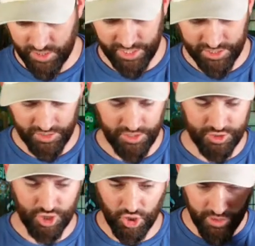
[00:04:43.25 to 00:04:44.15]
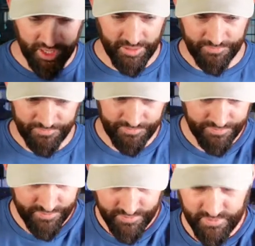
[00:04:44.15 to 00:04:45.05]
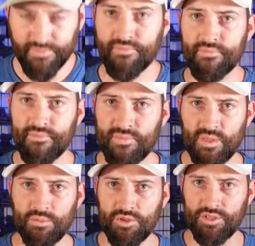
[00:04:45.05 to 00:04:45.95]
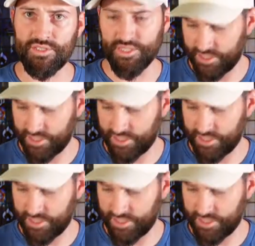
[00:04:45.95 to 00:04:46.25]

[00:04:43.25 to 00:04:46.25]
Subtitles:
Okay, so here's an OEM. You can see